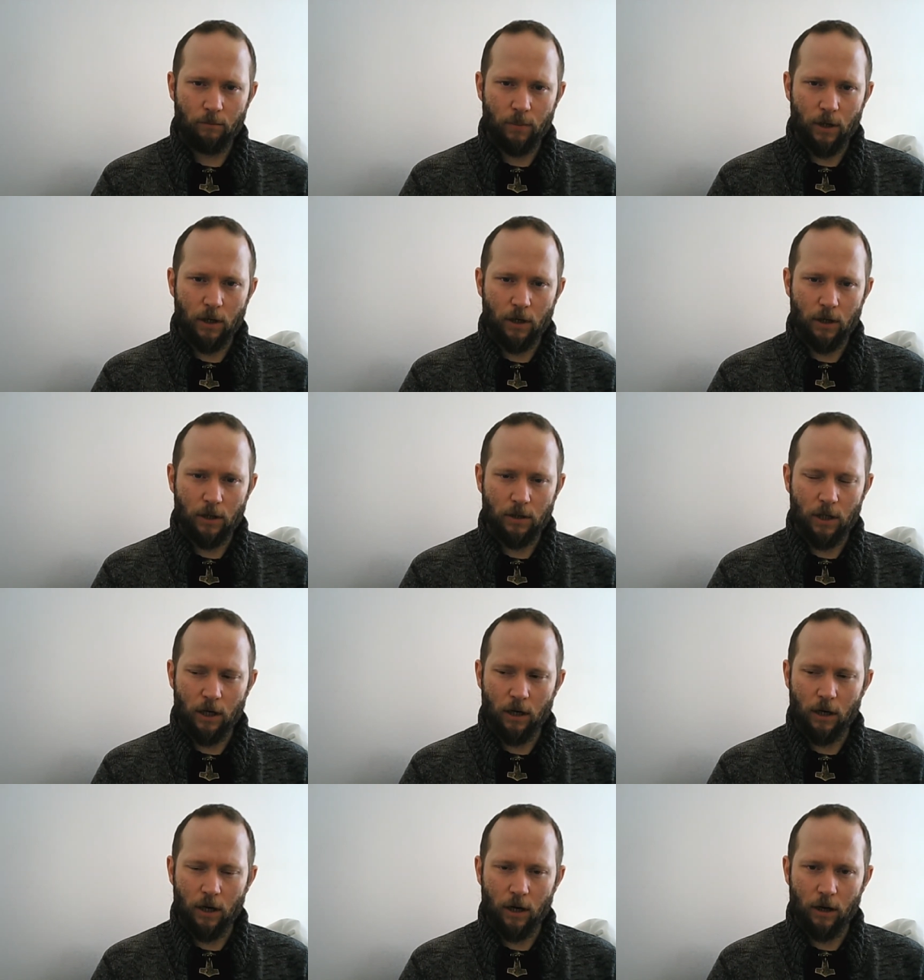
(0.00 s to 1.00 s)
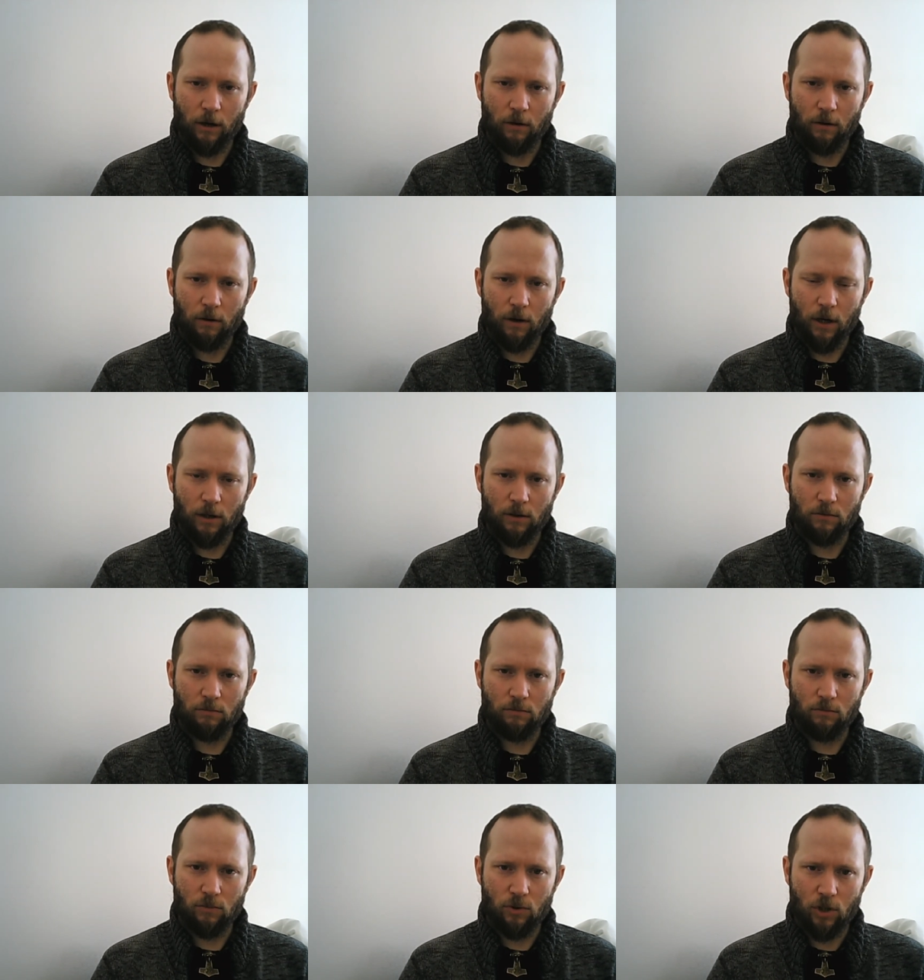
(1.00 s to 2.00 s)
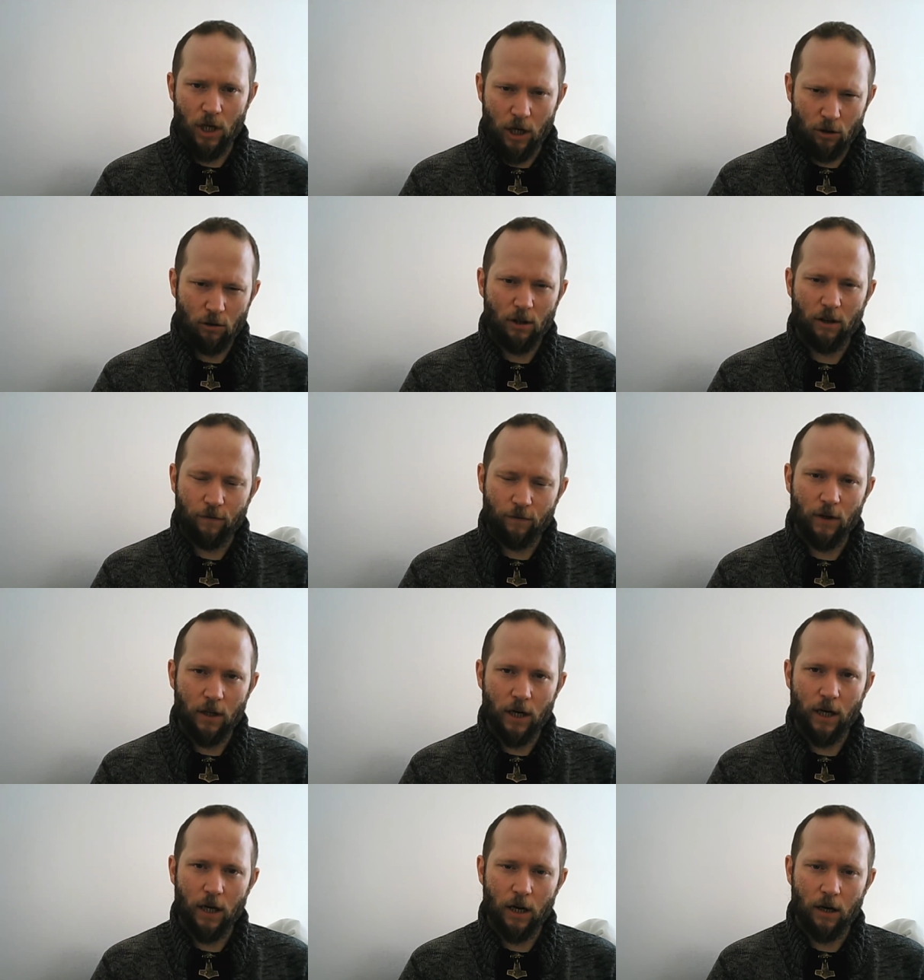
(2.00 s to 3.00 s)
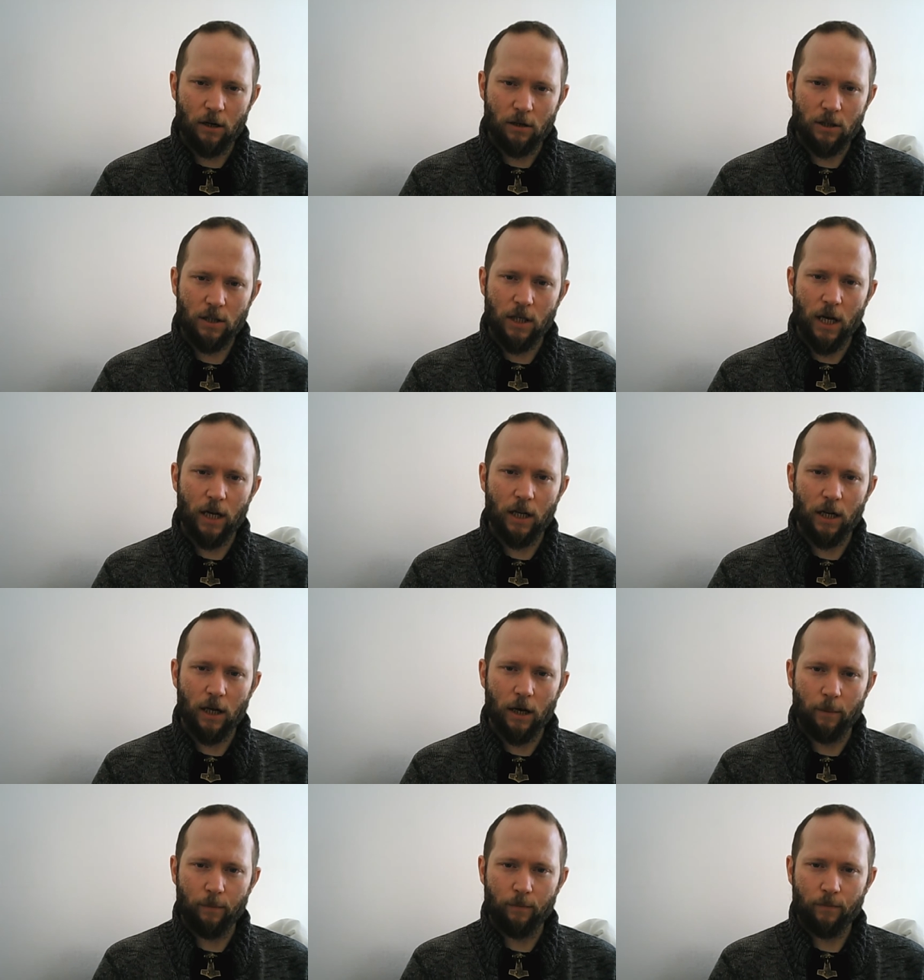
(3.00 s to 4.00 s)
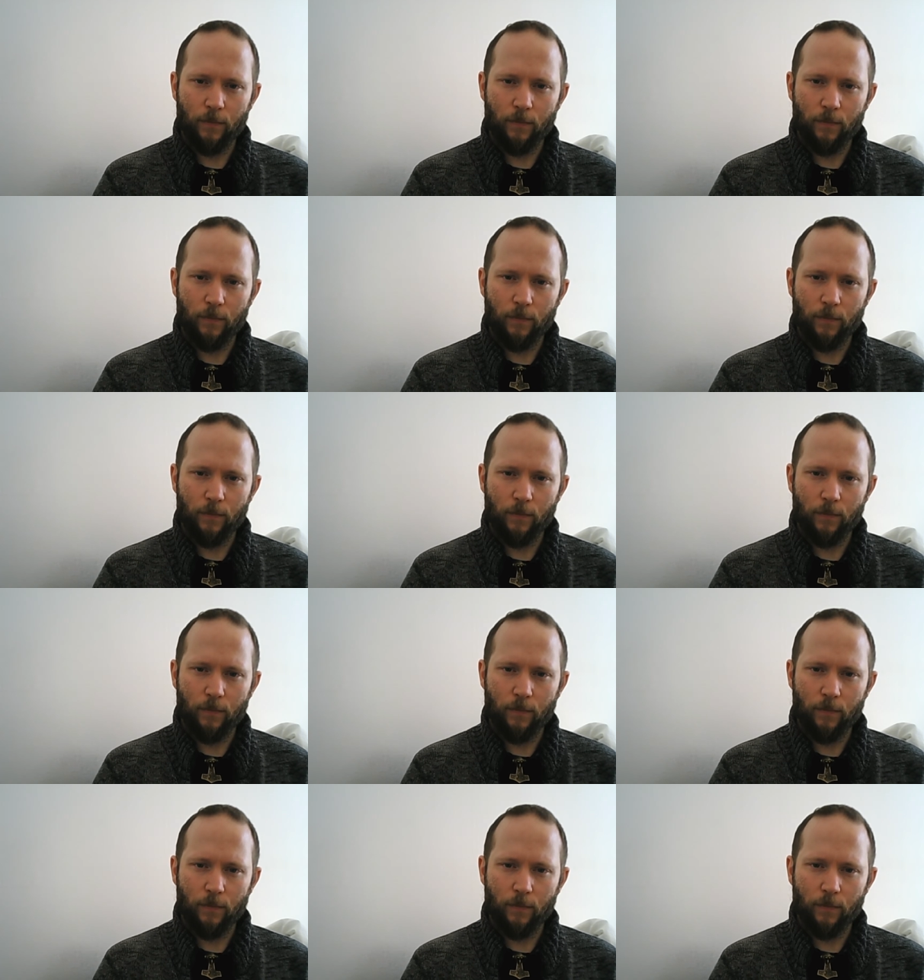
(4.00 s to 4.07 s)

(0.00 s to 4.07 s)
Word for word: because I, I, I, genuinely feel like I understand it. Um,